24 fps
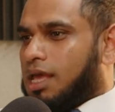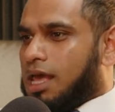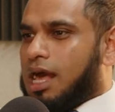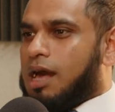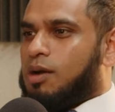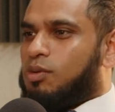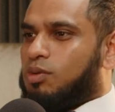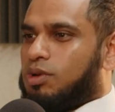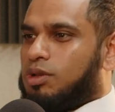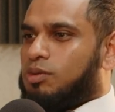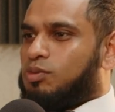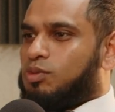
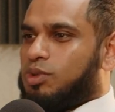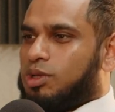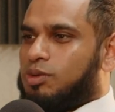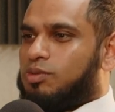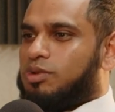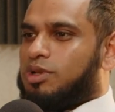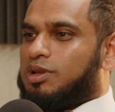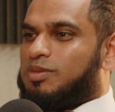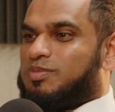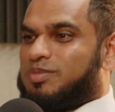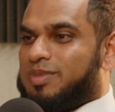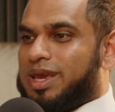I will we
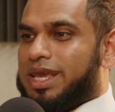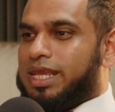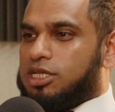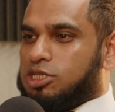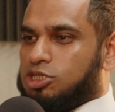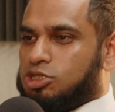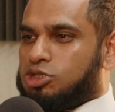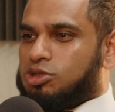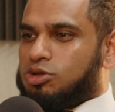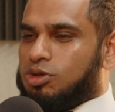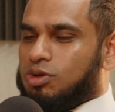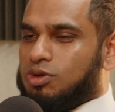will
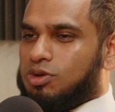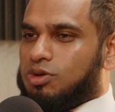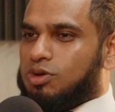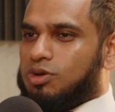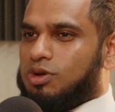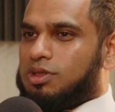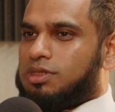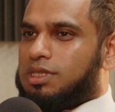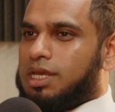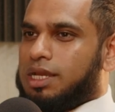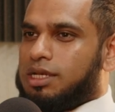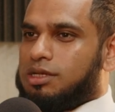make
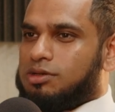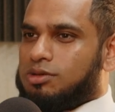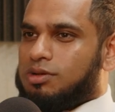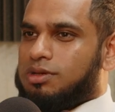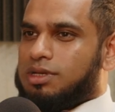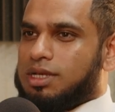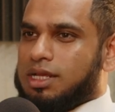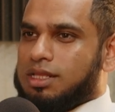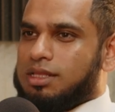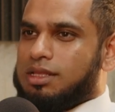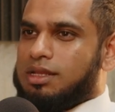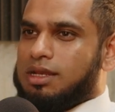sure that you
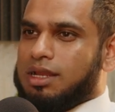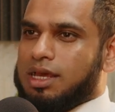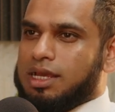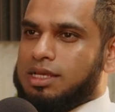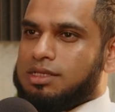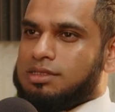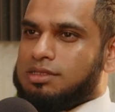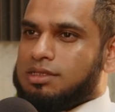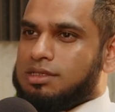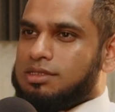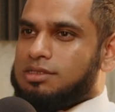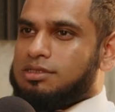don't get the
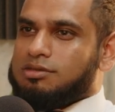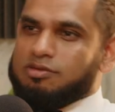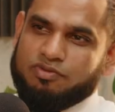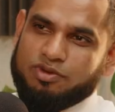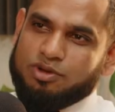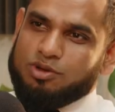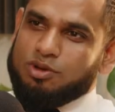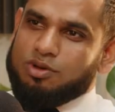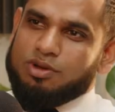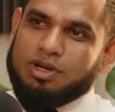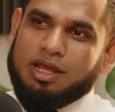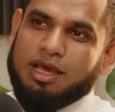license if
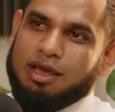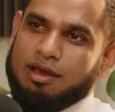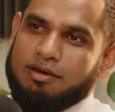you don't